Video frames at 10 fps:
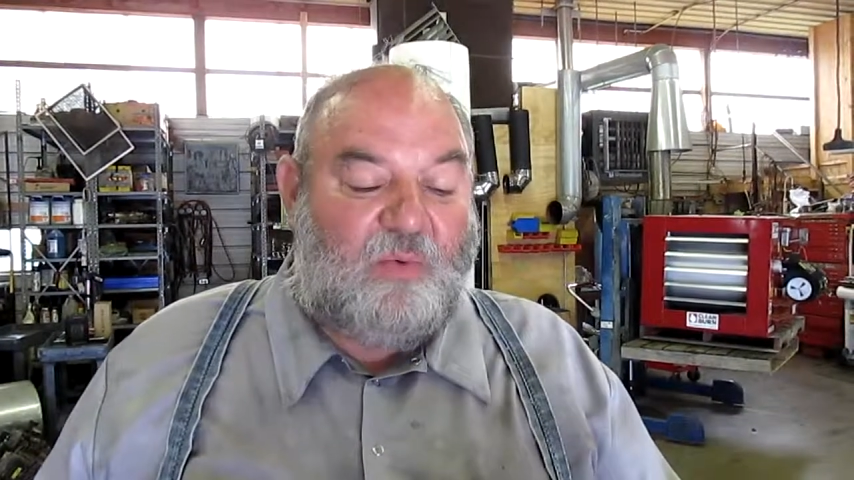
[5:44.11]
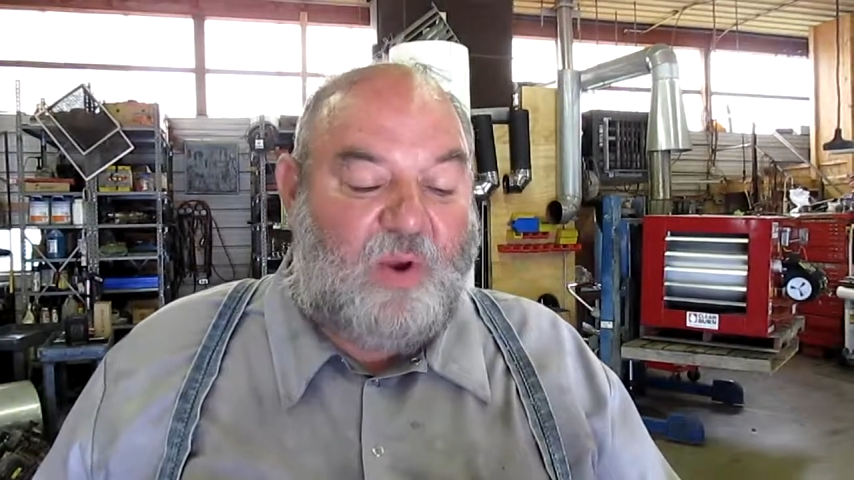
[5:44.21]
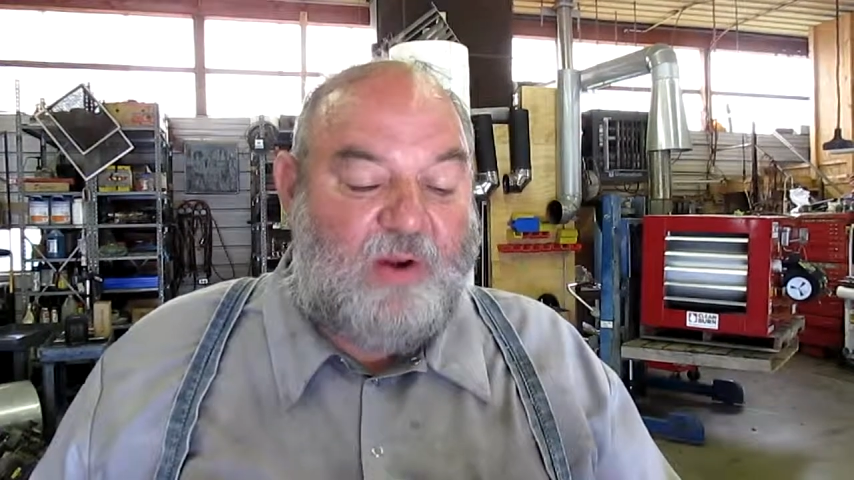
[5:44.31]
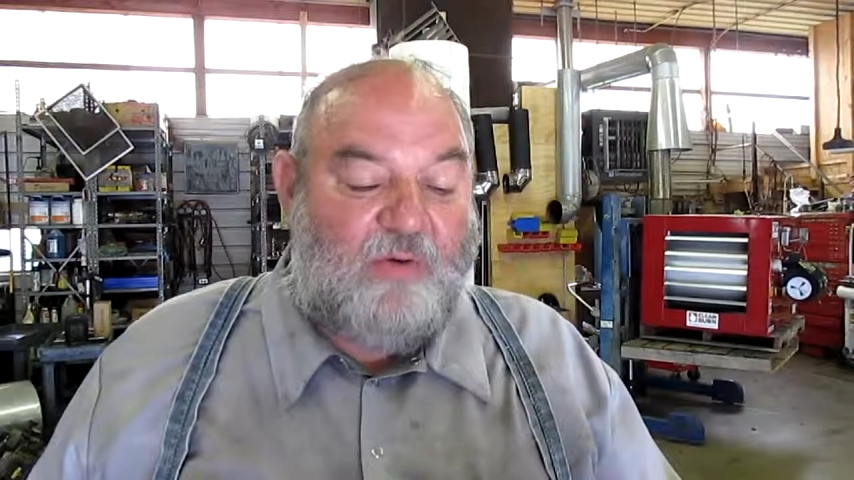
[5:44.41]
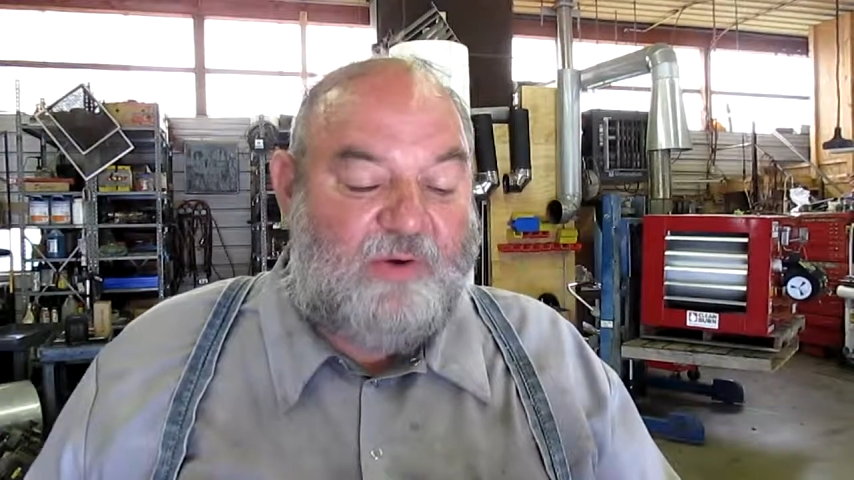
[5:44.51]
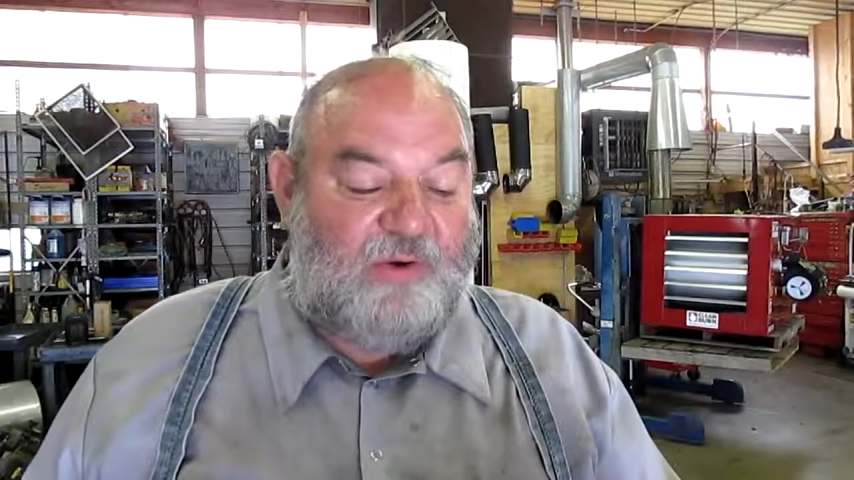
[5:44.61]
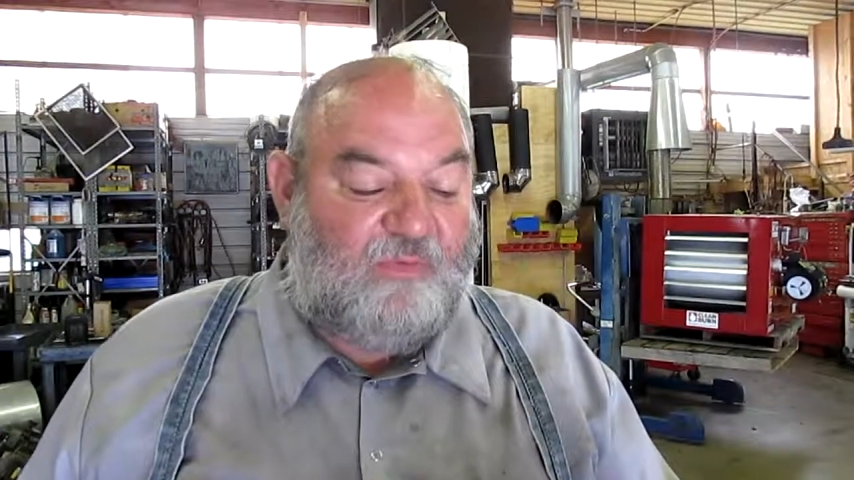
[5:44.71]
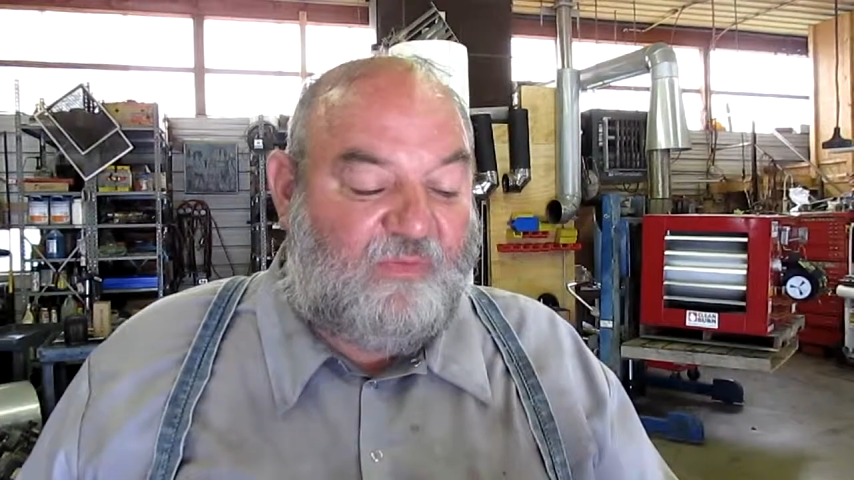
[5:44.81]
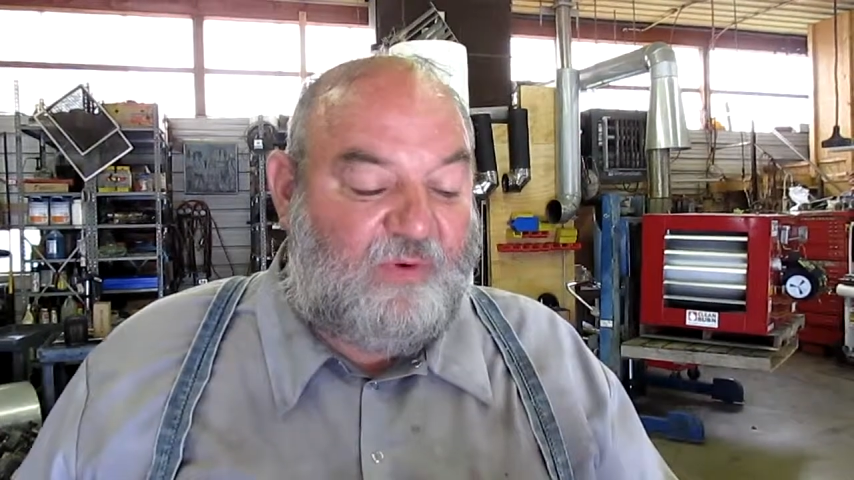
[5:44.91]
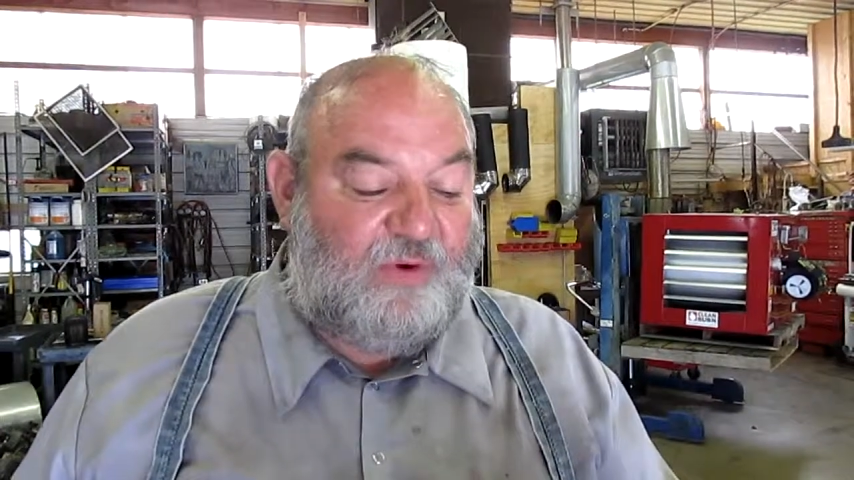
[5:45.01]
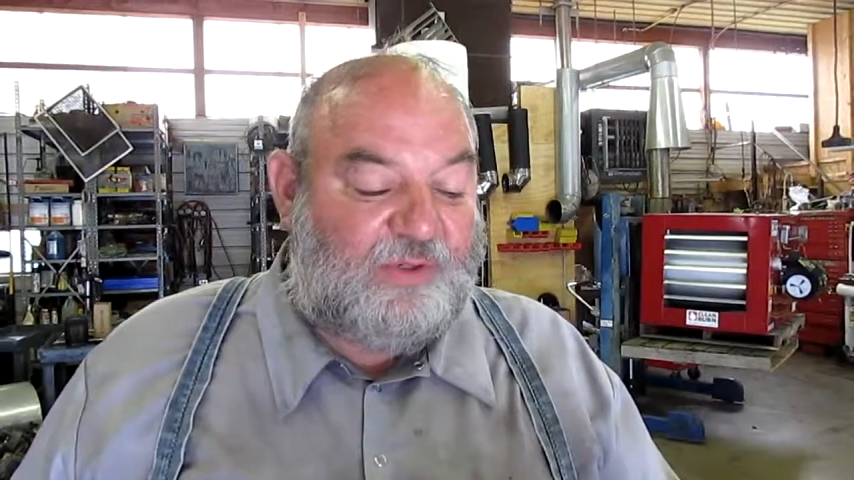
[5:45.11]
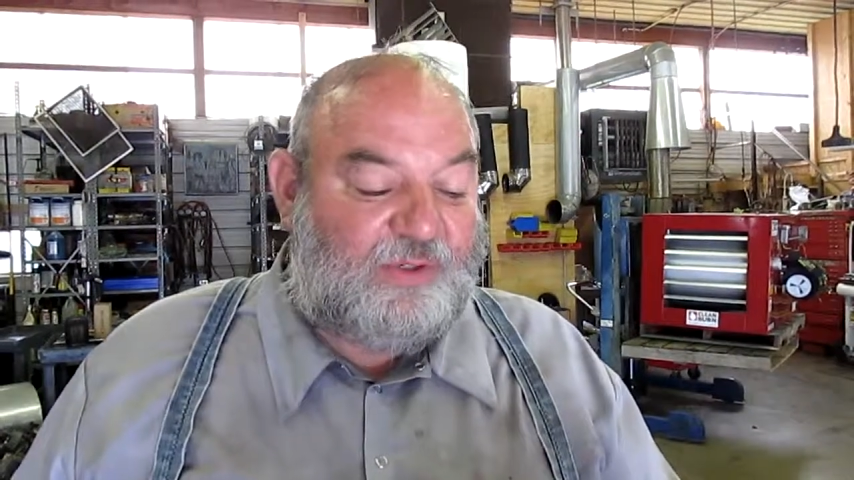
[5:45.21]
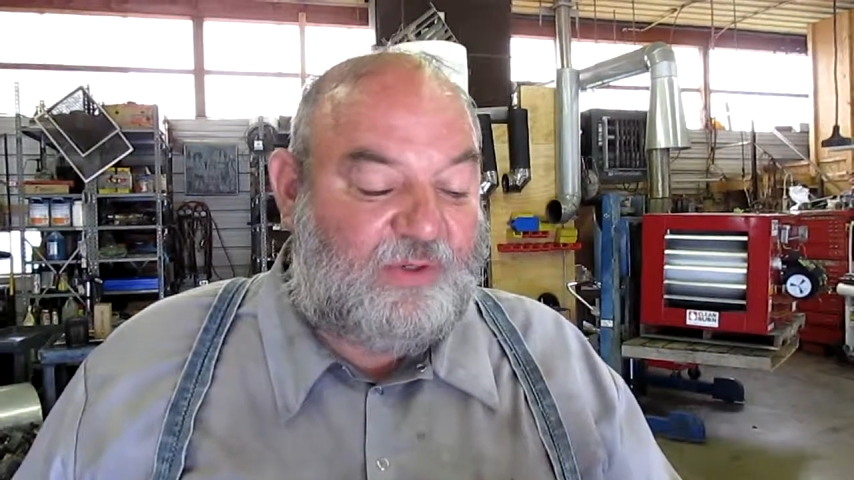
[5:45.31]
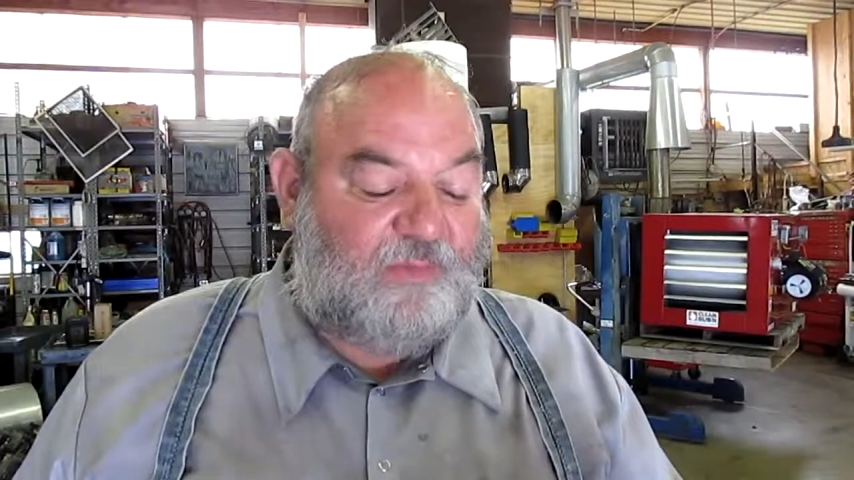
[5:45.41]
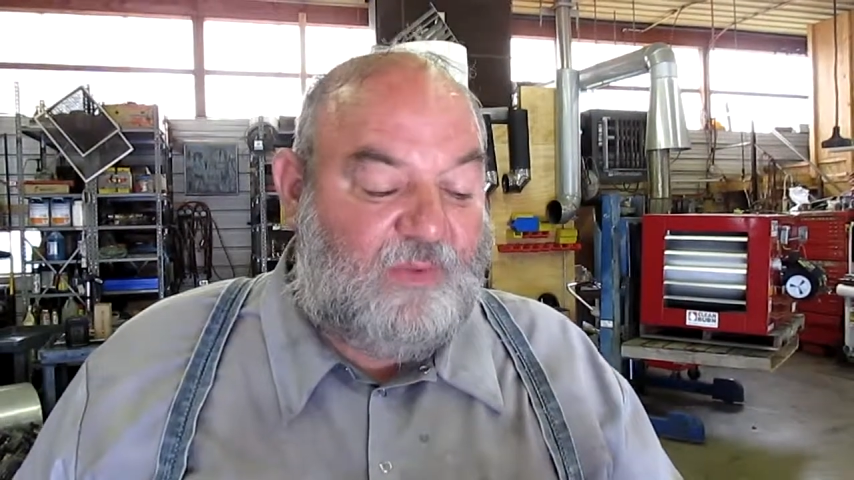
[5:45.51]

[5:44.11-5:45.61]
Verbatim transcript: it right over to your furnace.